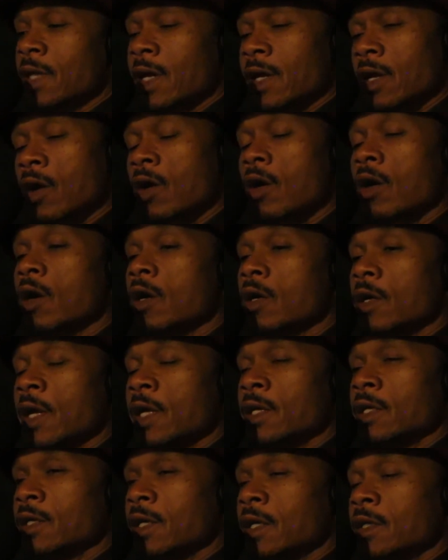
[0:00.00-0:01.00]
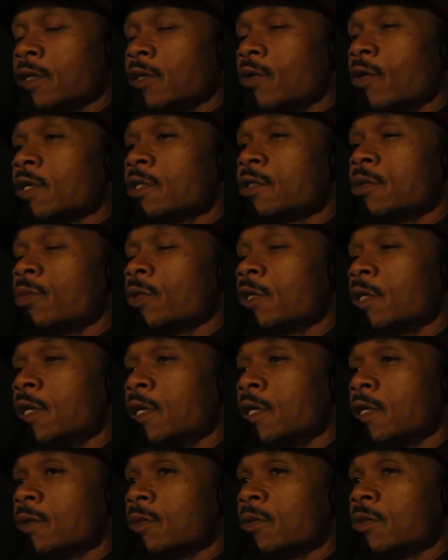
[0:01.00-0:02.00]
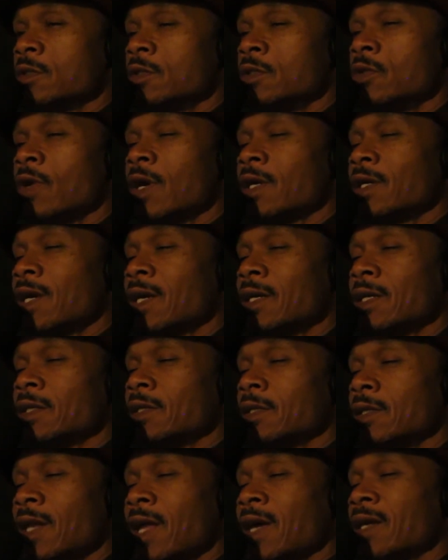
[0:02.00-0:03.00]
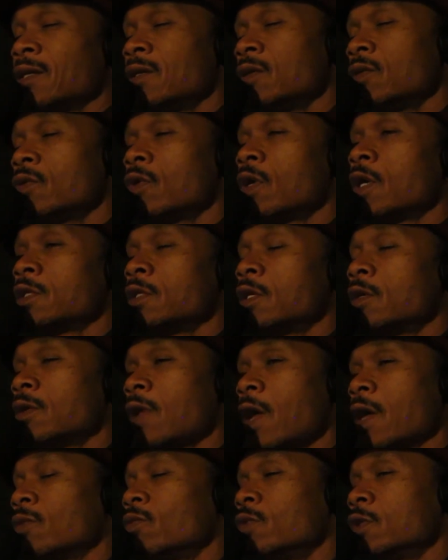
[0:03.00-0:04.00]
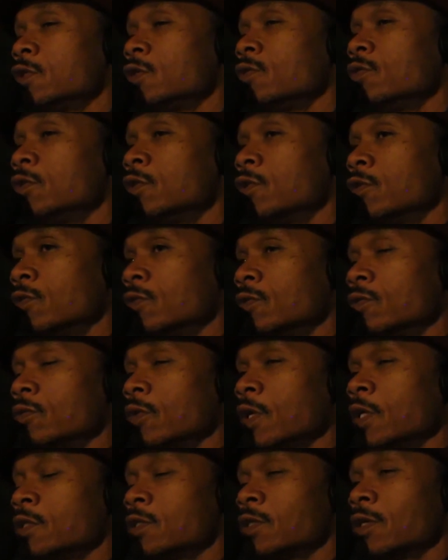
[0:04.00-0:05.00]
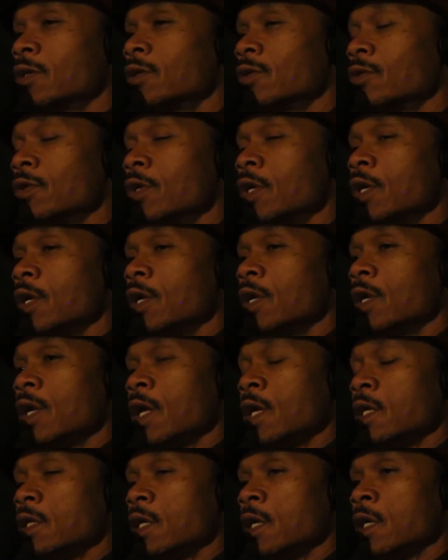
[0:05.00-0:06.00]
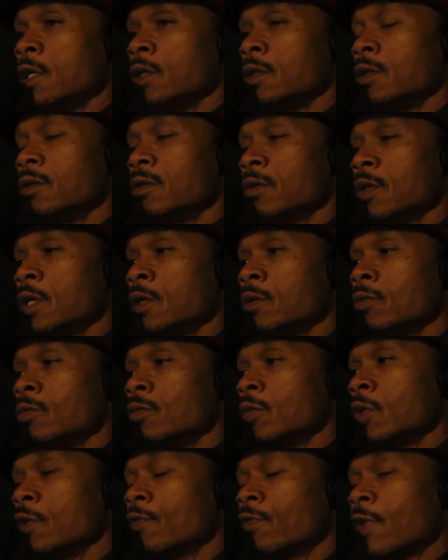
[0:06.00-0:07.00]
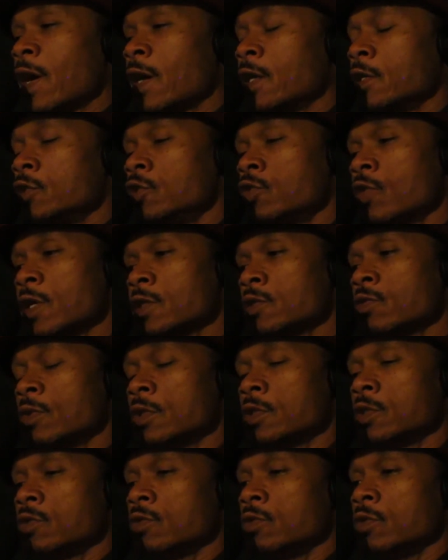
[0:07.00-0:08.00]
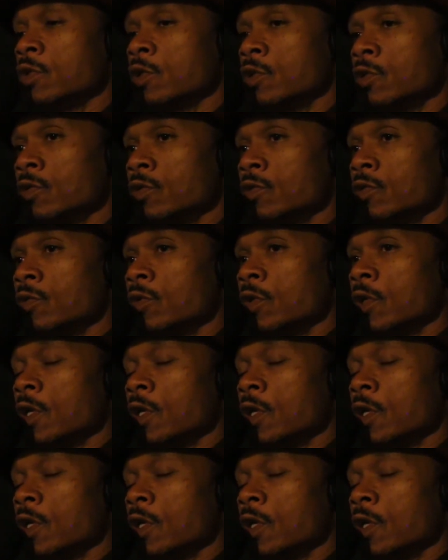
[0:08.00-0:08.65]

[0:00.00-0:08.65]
they are, and the question becomes, do I not like you, or I don't like what you do? And so, in if I address what you do,